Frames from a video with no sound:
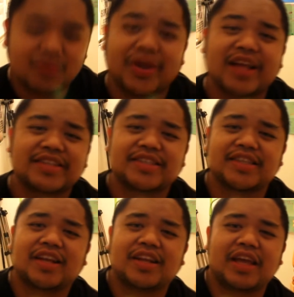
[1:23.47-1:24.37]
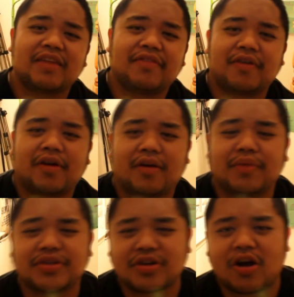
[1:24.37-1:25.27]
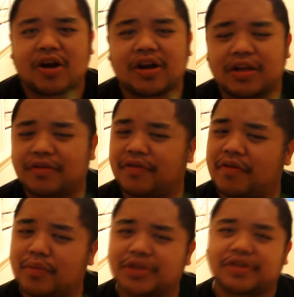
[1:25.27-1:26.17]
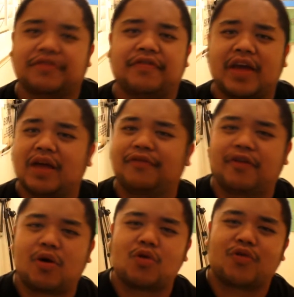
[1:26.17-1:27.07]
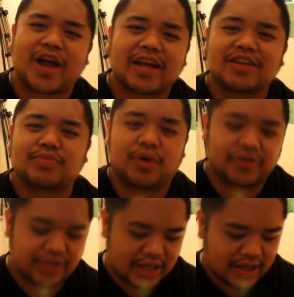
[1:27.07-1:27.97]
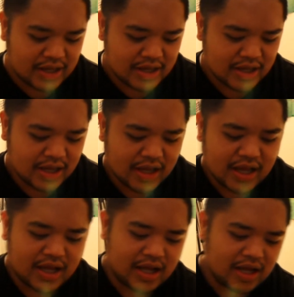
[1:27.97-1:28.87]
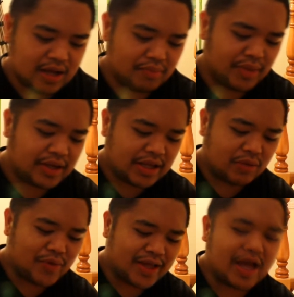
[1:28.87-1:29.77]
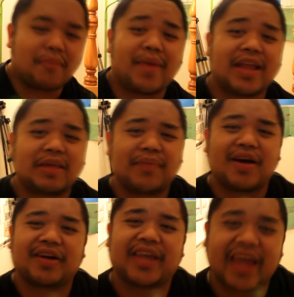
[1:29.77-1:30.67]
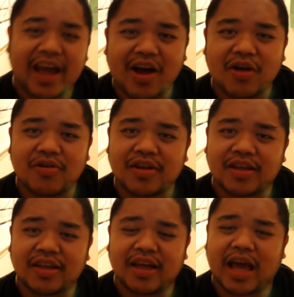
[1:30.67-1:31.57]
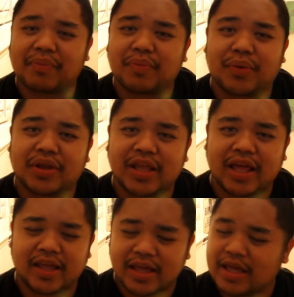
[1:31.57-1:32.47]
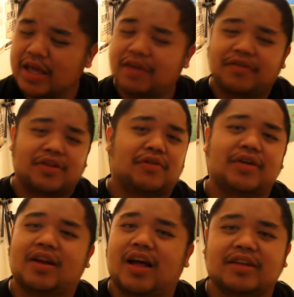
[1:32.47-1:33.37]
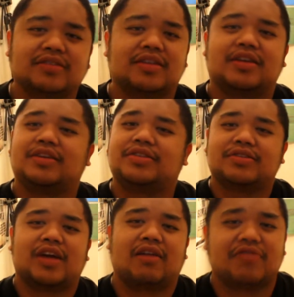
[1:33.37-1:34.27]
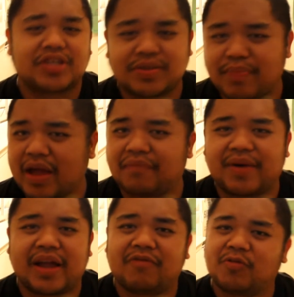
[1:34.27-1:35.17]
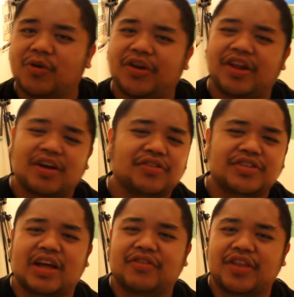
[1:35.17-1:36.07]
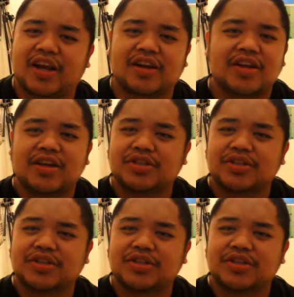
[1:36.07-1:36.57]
We got Sunday if you're a music fan, Flo Rida's birthday. Monday we got Manny Pacquiao. Happy birthday. Even though he lost, he still got respect by everyone else out there.